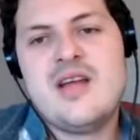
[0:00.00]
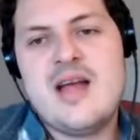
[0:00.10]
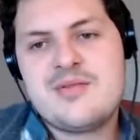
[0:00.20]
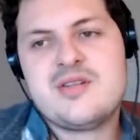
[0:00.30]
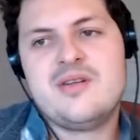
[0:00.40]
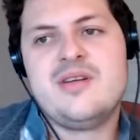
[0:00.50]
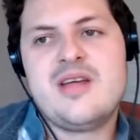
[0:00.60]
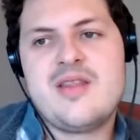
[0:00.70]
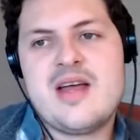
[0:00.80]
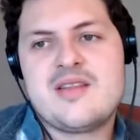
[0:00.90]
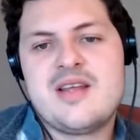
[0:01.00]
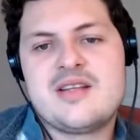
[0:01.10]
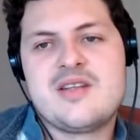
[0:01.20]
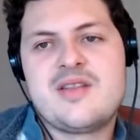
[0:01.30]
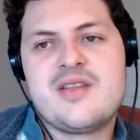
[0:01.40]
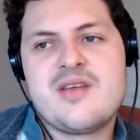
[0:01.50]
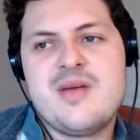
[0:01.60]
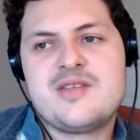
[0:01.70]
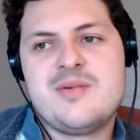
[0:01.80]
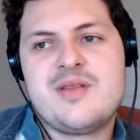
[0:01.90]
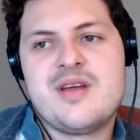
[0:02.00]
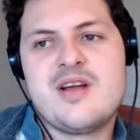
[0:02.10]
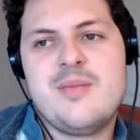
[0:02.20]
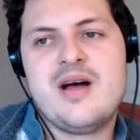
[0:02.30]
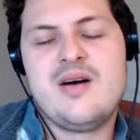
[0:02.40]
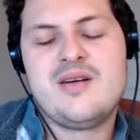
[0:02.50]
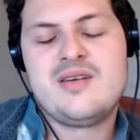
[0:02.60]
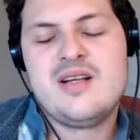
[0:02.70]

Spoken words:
Absolutely. And that's the thing that makes me think about